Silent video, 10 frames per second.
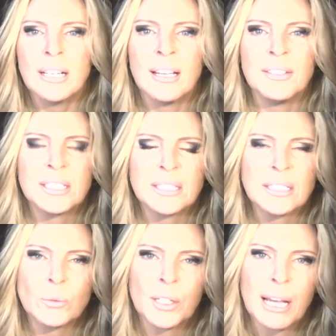and this
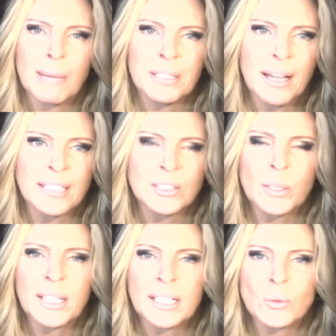is what happened last
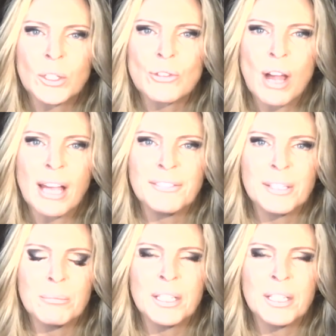week as well, drives them